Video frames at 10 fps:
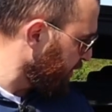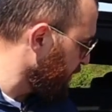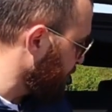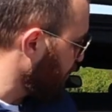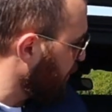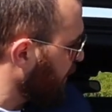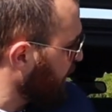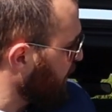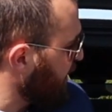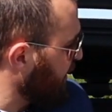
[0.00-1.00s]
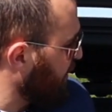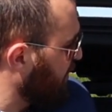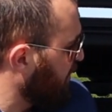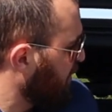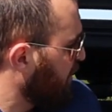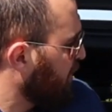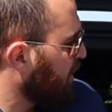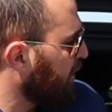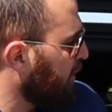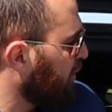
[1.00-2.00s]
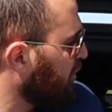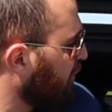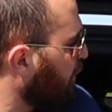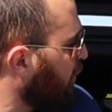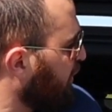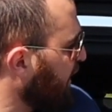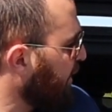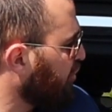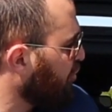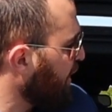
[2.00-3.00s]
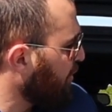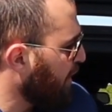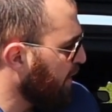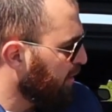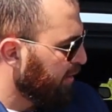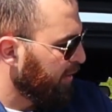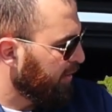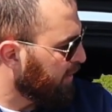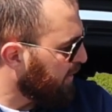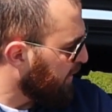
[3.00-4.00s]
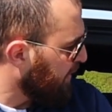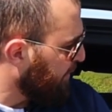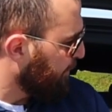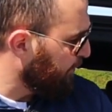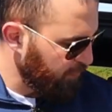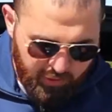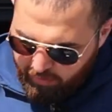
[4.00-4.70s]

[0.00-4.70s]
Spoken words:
and you pull the other side, and it just folds down straight away. You